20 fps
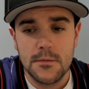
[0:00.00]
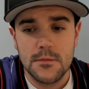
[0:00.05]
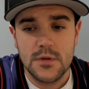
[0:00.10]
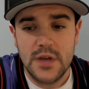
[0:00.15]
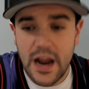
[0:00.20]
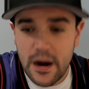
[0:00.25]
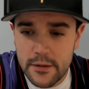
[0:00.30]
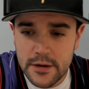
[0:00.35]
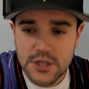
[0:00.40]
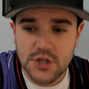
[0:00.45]

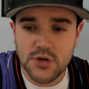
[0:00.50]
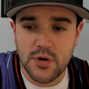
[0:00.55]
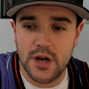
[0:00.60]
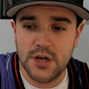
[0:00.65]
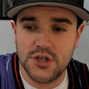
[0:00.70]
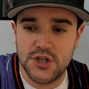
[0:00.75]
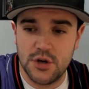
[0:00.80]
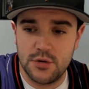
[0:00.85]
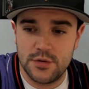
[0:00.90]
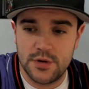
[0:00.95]
Gary
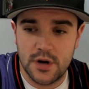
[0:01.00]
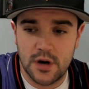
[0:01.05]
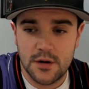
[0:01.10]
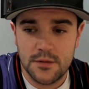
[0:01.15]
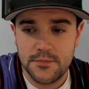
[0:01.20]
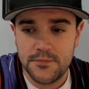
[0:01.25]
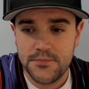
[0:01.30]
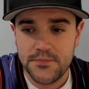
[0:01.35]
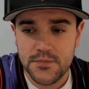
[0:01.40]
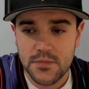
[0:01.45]
Trent Jr.,
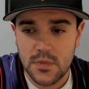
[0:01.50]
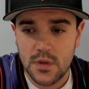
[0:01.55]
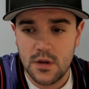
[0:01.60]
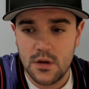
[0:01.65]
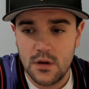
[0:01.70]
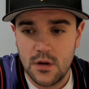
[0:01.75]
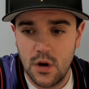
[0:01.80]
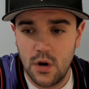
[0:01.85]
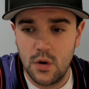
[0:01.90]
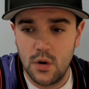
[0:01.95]

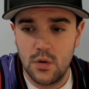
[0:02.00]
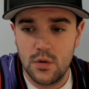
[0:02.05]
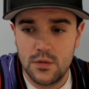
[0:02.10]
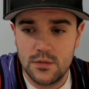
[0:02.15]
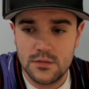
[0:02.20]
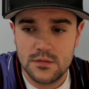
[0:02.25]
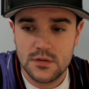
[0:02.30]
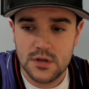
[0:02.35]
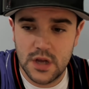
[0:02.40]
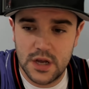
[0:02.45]

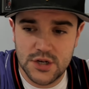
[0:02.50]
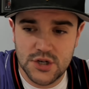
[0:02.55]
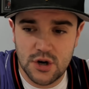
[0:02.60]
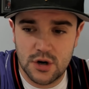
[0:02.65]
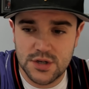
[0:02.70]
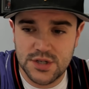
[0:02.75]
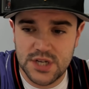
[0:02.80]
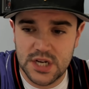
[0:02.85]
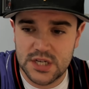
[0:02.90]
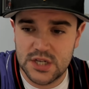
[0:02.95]
who, yeah,
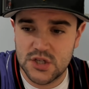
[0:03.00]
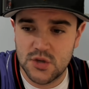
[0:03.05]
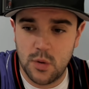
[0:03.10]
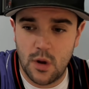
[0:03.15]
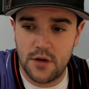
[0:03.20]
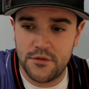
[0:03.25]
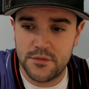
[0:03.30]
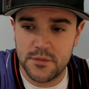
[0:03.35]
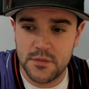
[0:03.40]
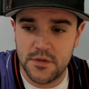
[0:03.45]
sure, 6 of
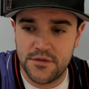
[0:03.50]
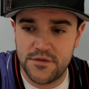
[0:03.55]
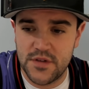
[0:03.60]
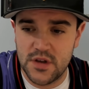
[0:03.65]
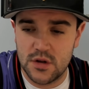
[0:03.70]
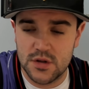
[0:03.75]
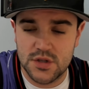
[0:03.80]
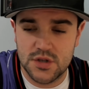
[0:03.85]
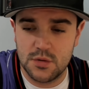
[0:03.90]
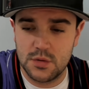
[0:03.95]
12 from the
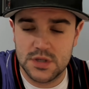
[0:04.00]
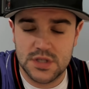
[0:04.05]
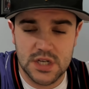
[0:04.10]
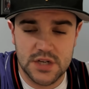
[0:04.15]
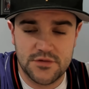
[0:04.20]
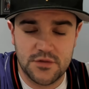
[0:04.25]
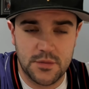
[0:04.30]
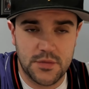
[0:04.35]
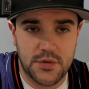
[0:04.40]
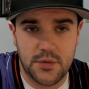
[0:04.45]
field, 2 of
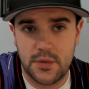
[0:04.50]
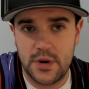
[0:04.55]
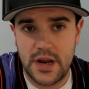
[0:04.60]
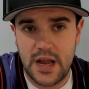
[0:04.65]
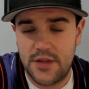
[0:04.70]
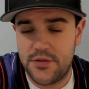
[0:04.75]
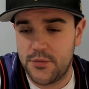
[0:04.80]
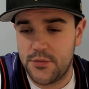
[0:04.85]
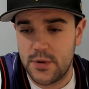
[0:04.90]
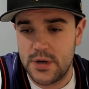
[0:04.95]
6 from 3,
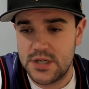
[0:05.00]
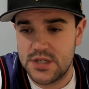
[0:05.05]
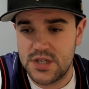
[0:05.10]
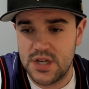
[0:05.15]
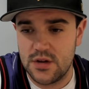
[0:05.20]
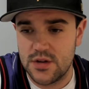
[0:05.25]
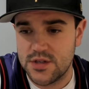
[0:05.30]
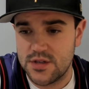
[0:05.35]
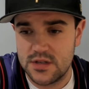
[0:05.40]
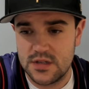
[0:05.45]
had 3
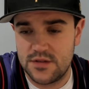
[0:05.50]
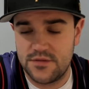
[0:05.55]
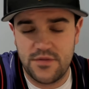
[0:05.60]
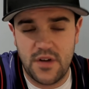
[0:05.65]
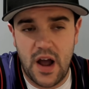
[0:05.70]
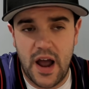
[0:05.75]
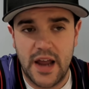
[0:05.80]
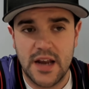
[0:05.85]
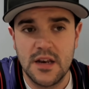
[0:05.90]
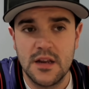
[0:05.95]
steals, it's
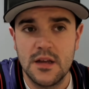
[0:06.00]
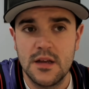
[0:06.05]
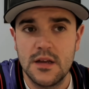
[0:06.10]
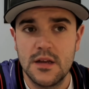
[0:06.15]
fine.